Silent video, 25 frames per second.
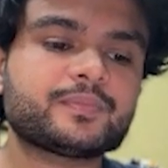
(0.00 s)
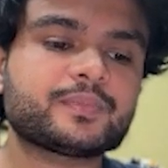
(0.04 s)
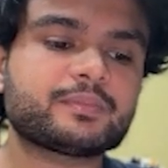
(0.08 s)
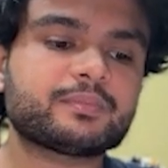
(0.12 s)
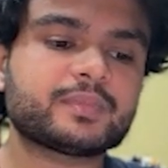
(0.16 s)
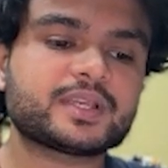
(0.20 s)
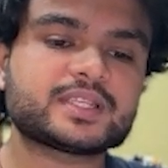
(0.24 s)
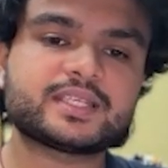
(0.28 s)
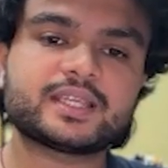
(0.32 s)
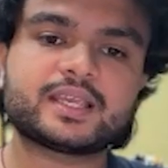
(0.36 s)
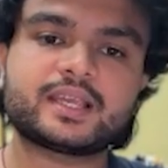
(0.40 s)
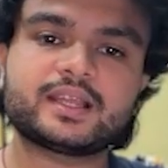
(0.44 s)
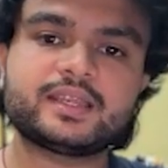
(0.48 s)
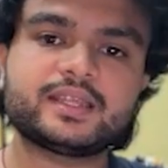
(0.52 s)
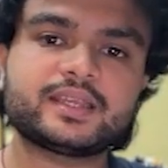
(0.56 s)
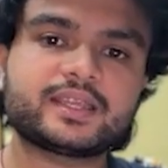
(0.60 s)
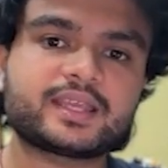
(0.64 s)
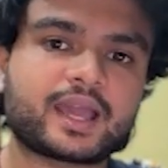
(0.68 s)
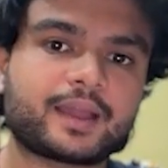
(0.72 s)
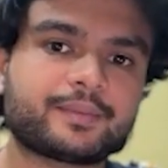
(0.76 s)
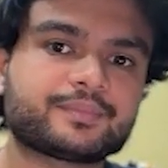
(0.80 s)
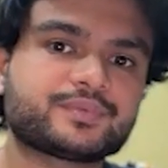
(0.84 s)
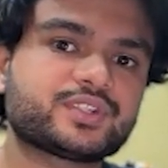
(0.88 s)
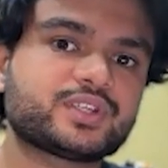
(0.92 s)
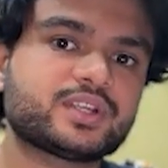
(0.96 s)
basically
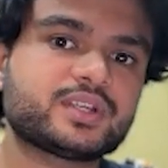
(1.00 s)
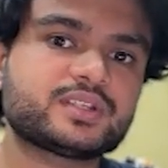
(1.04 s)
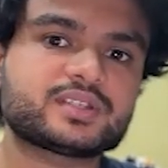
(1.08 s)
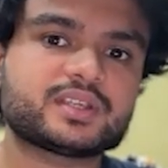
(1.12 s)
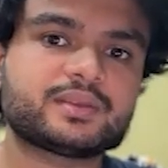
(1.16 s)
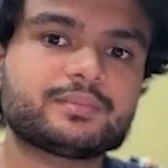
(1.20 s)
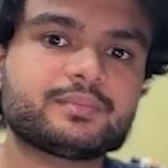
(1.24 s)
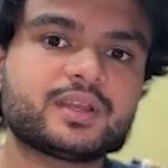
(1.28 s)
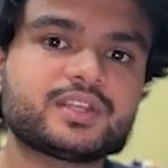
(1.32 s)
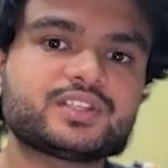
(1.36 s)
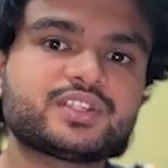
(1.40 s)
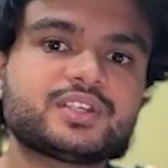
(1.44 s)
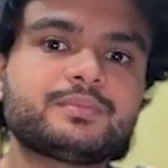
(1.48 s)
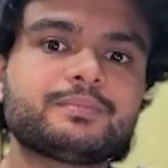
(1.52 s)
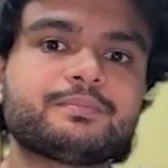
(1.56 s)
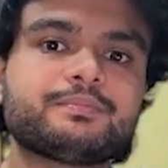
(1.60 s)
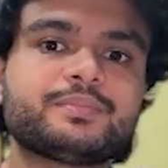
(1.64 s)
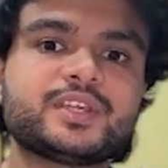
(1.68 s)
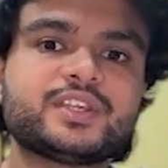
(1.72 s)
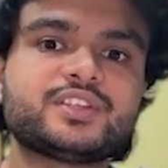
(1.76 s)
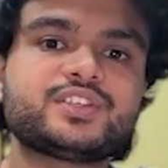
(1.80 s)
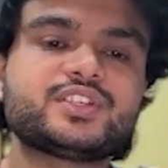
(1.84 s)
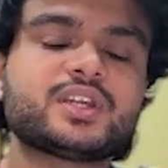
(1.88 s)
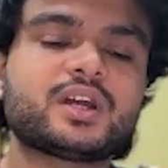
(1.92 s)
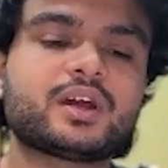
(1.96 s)
captures image in
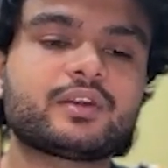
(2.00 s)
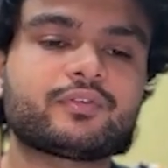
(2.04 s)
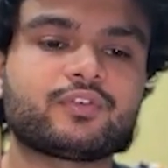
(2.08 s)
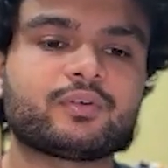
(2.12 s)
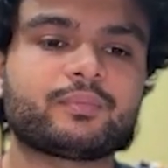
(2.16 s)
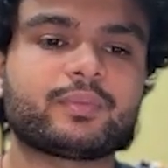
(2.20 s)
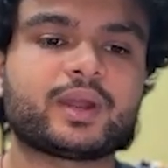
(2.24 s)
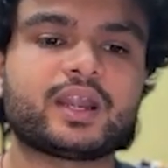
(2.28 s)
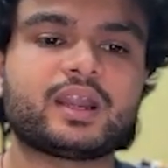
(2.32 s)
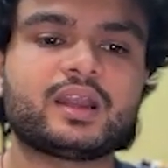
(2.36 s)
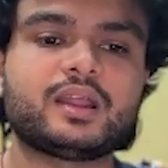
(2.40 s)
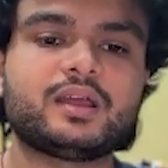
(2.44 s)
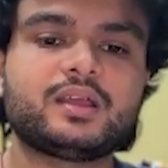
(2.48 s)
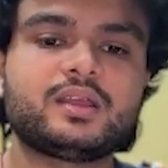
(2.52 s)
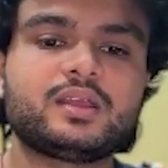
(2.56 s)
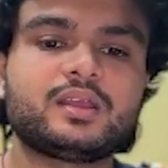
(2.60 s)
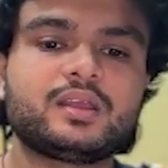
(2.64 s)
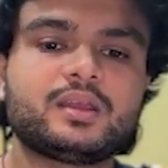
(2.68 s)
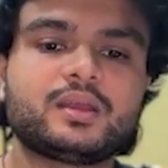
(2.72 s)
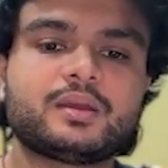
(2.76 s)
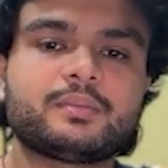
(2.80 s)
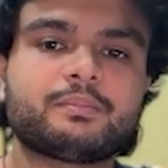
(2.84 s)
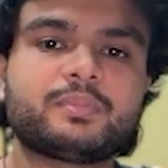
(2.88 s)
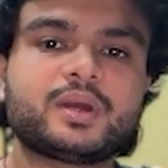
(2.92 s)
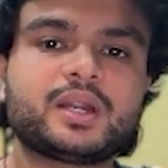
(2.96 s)
BGR format,
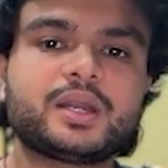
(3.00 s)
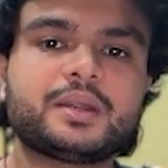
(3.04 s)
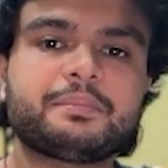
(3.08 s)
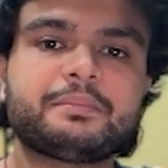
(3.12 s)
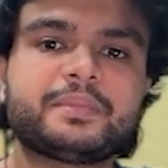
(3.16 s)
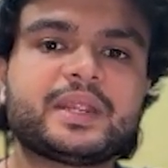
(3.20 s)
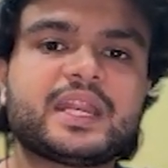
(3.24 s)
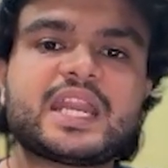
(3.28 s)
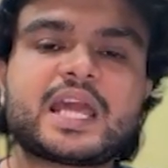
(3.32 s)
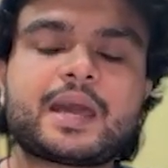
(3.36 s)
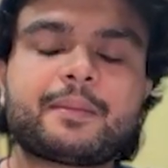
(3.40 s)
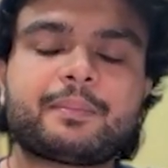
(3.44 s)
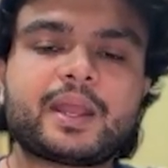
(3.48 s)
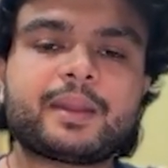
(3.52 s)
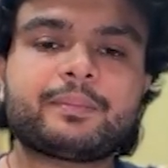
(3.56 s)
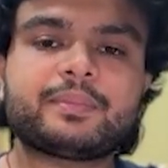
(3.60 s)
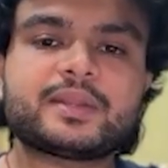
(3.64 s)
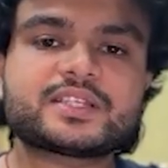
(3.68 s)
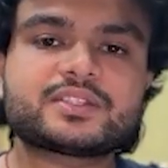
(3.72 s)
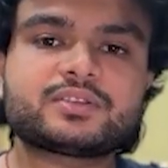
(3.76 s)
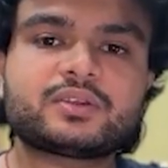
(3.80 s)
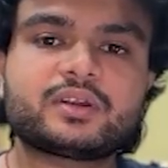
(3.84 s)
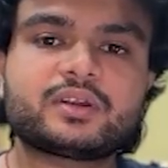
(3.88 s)
but MediaPipe does not